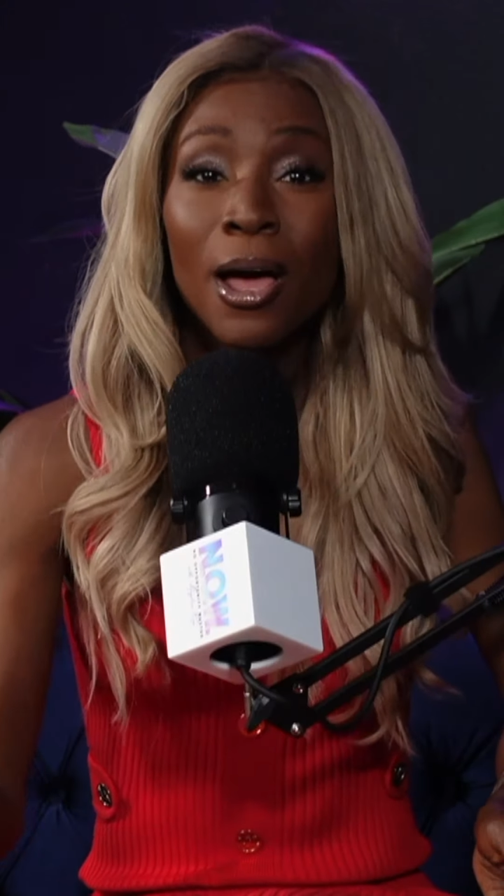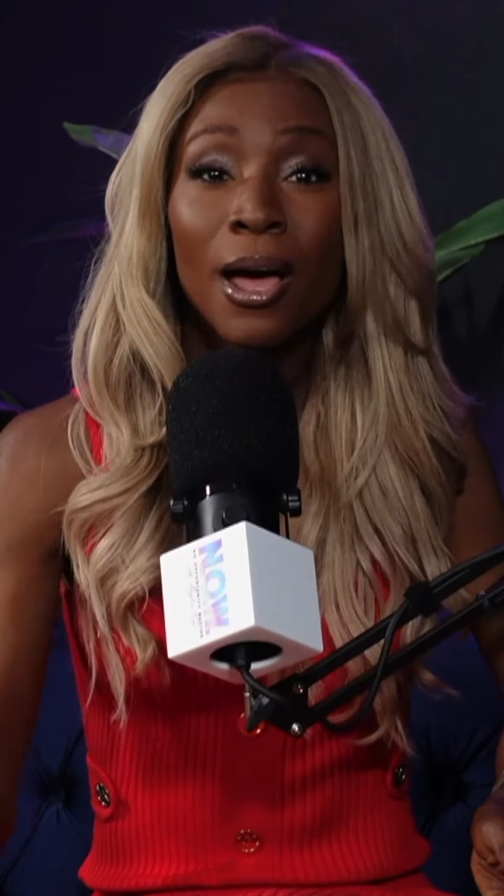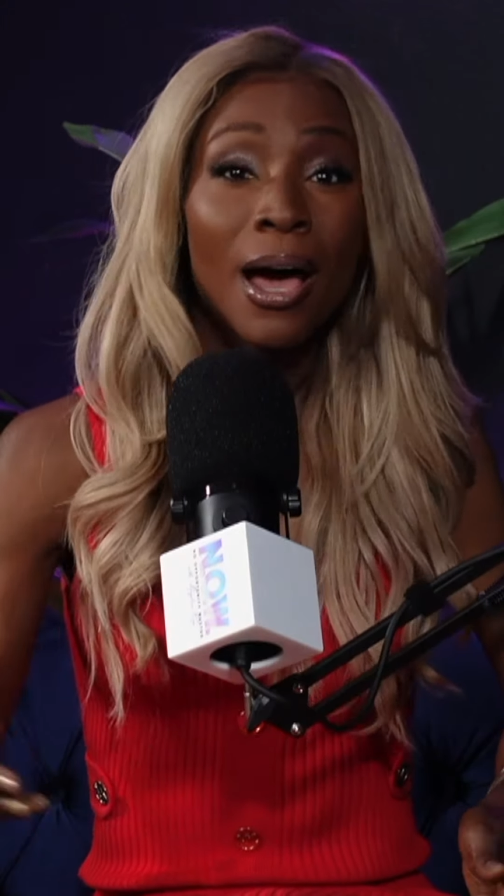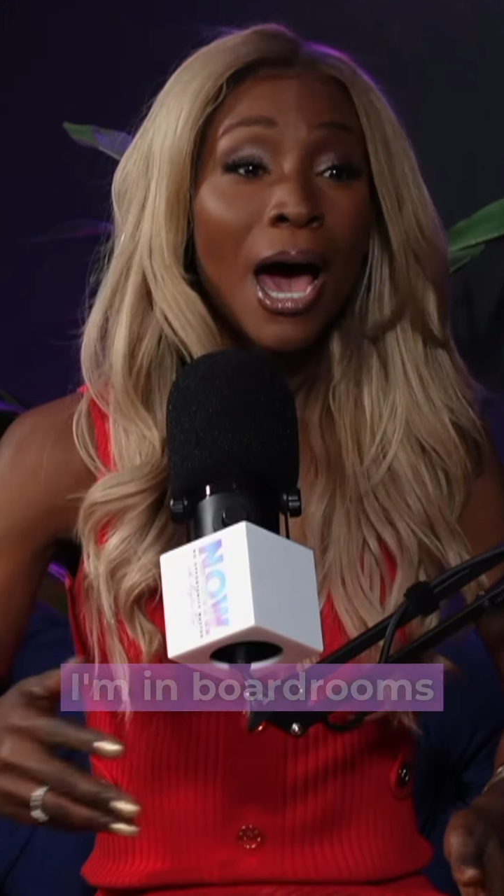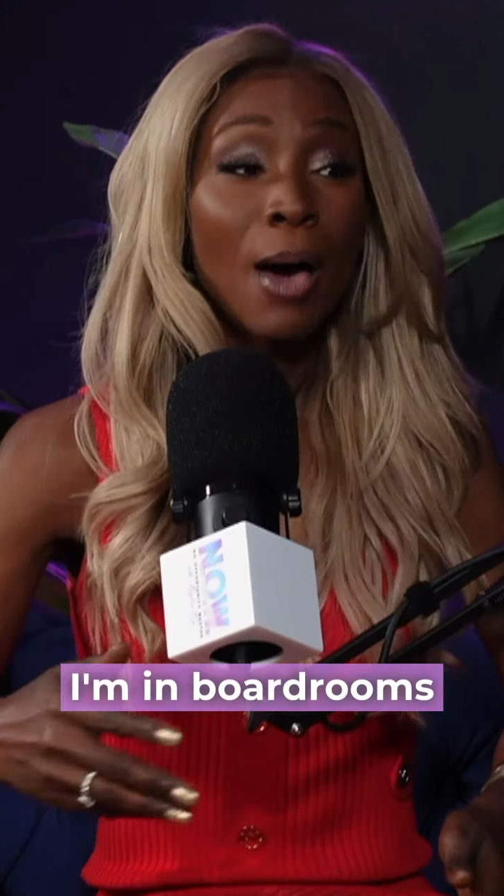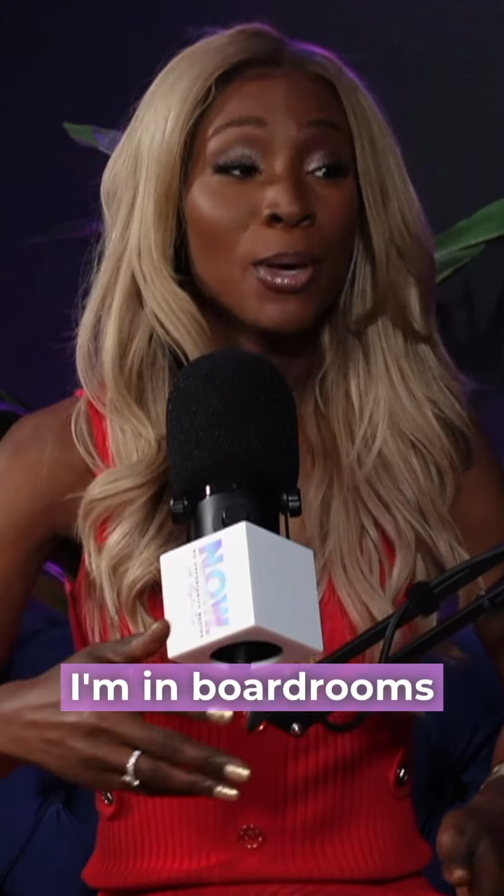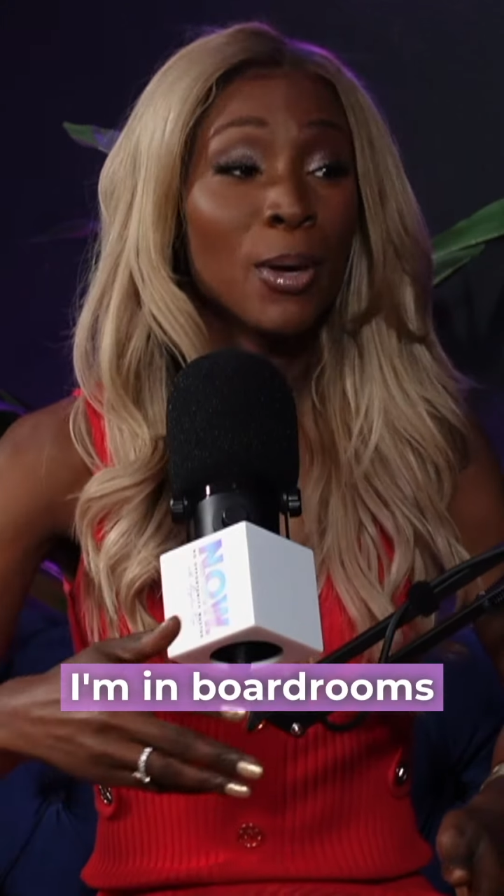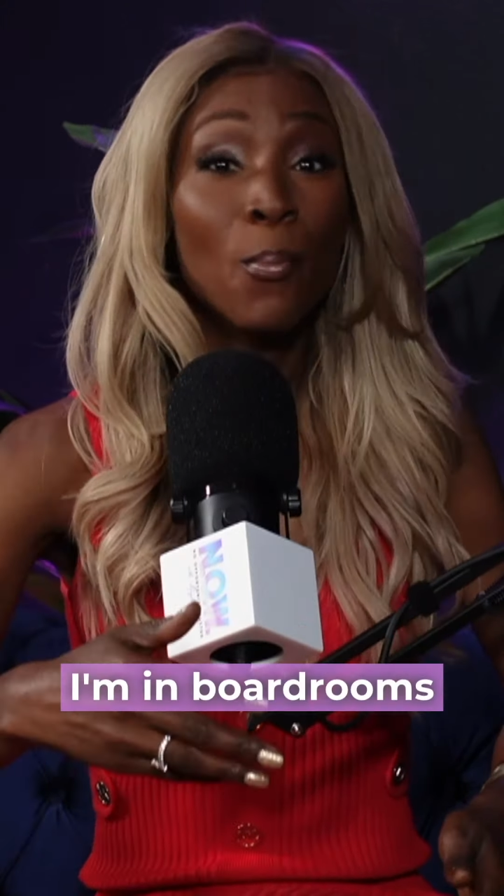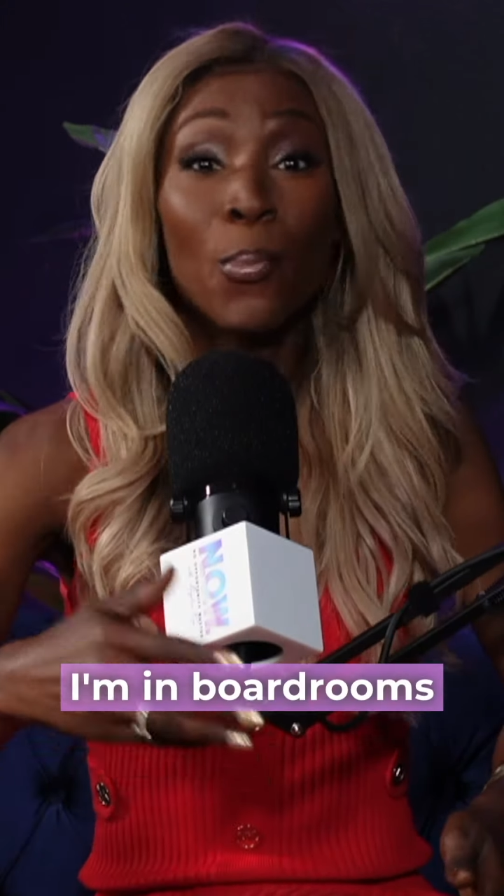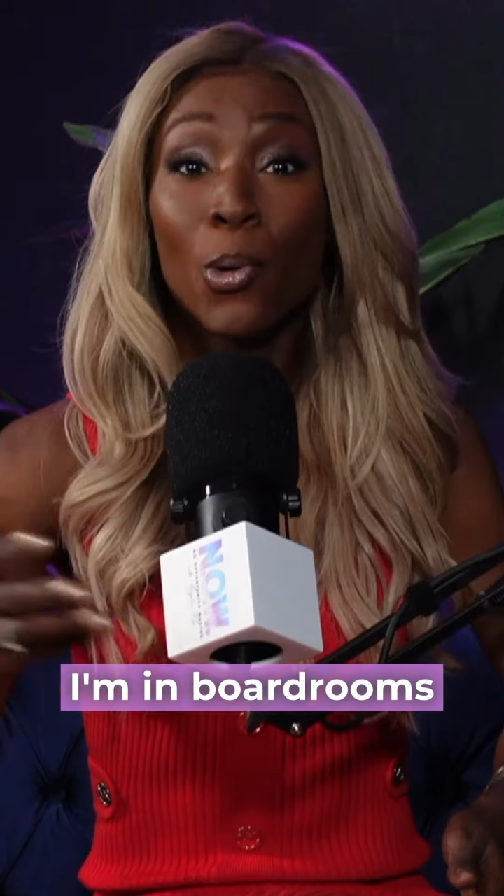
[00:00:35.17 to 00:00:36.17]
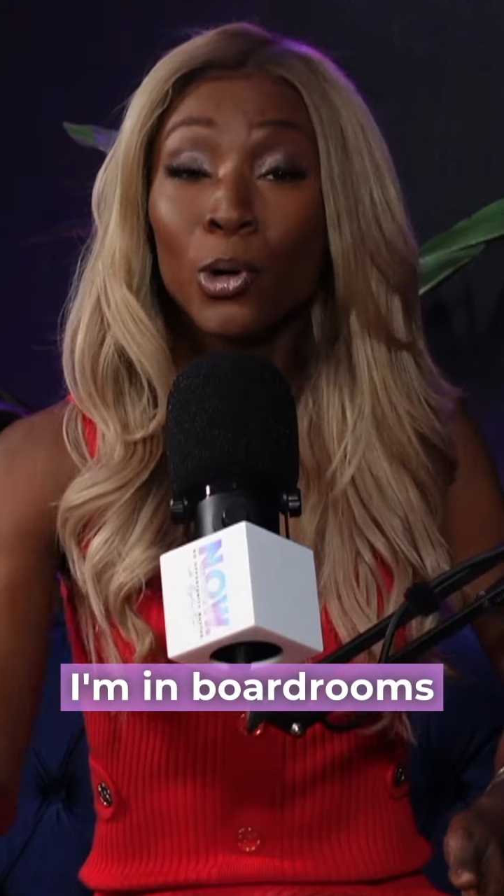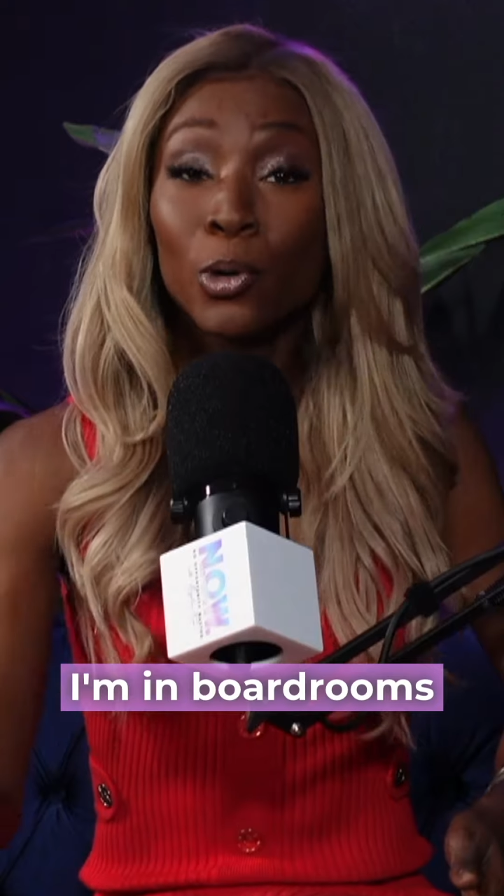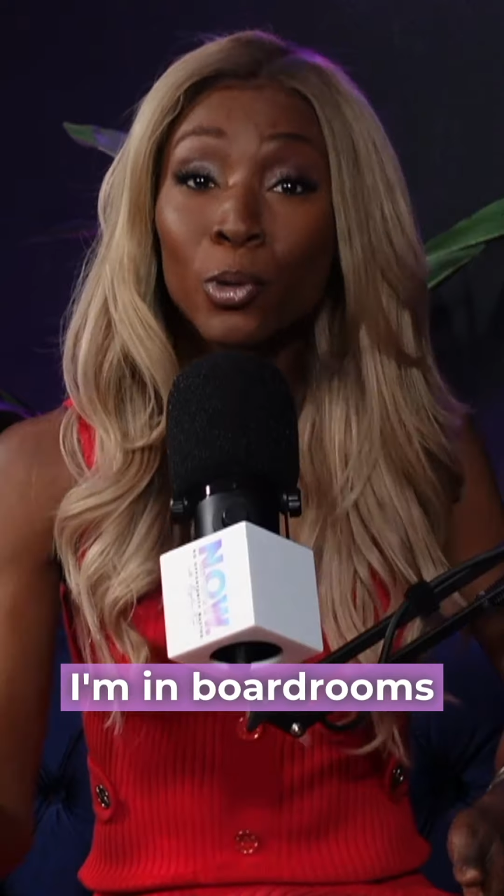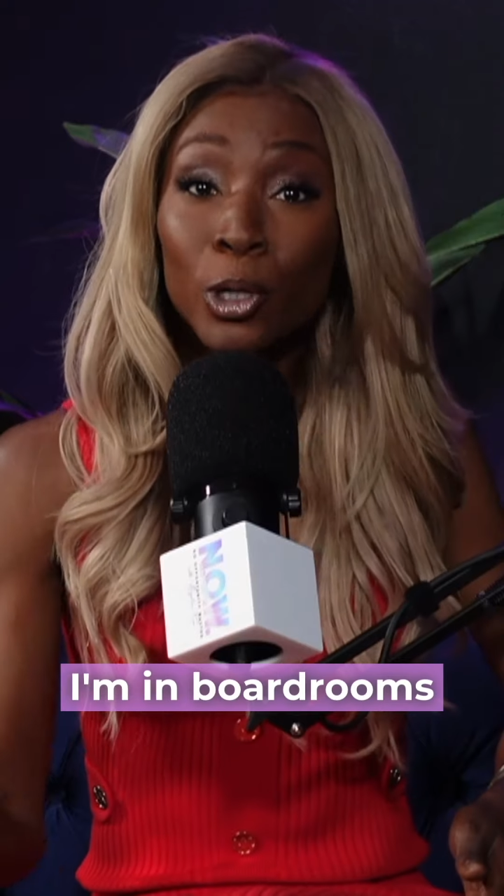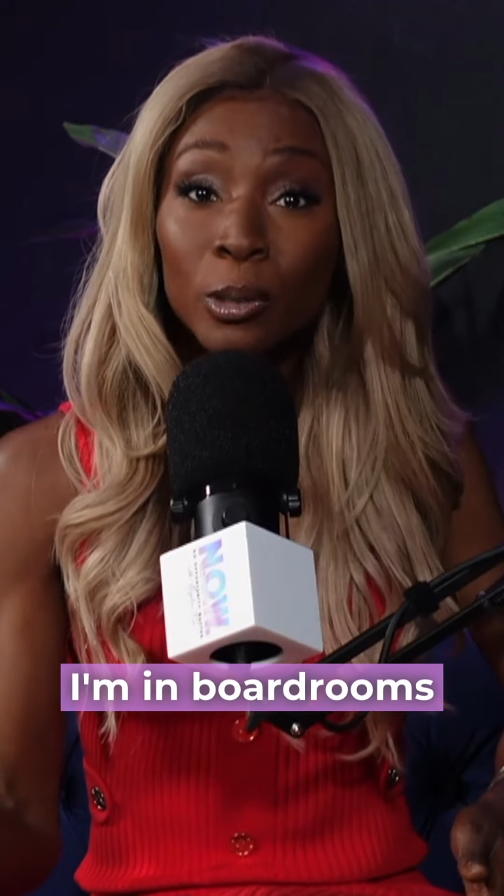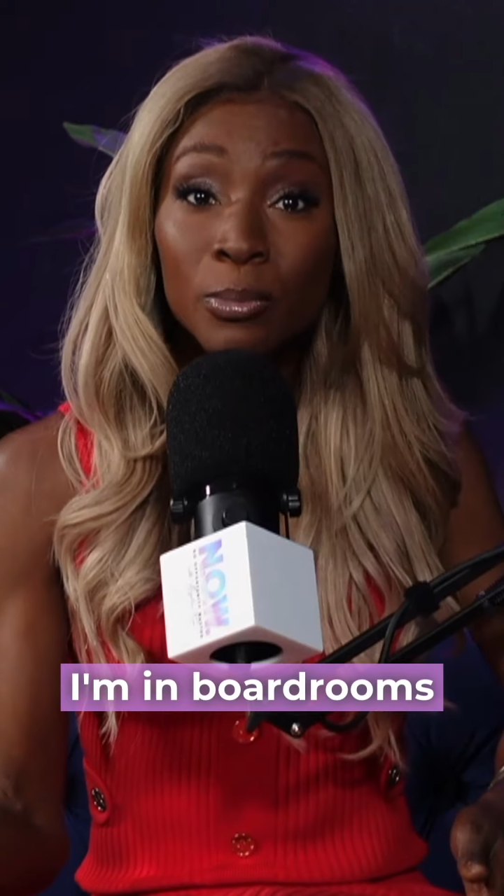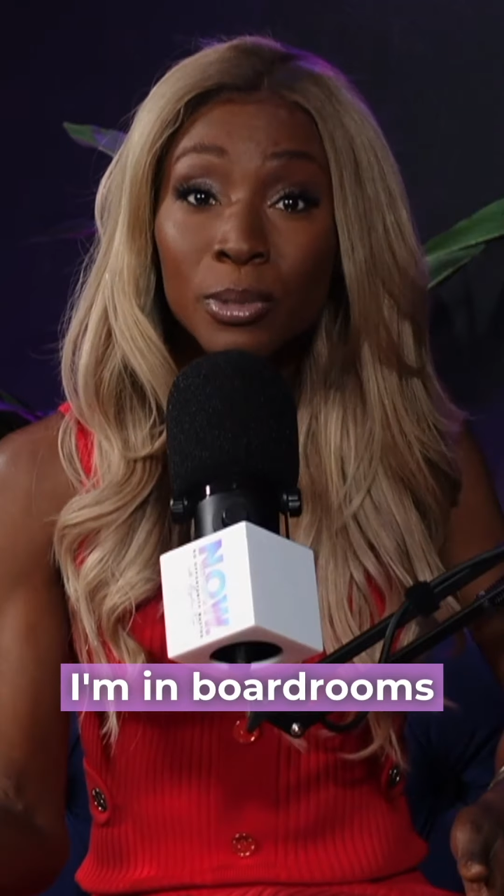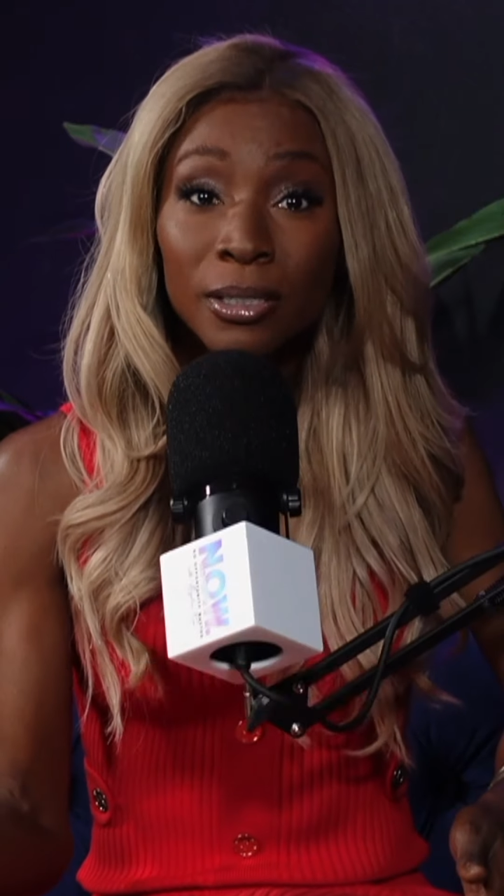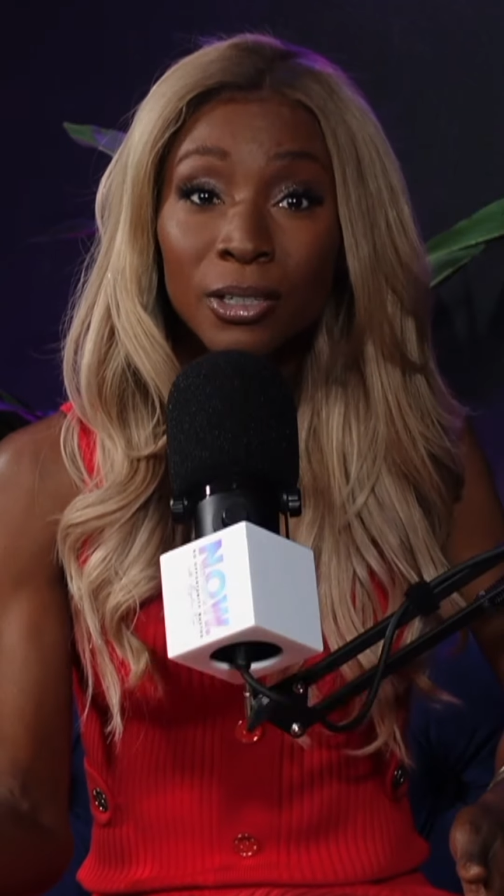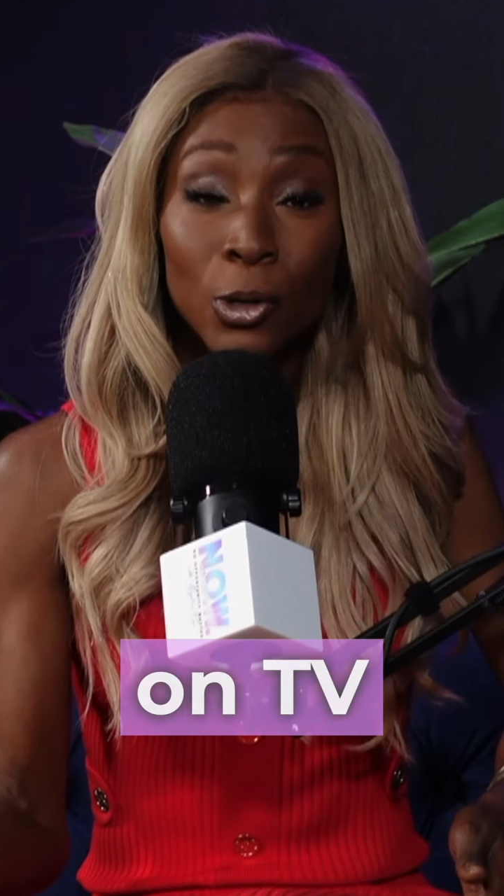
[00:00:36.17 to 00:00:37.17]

I'm in boardrooms,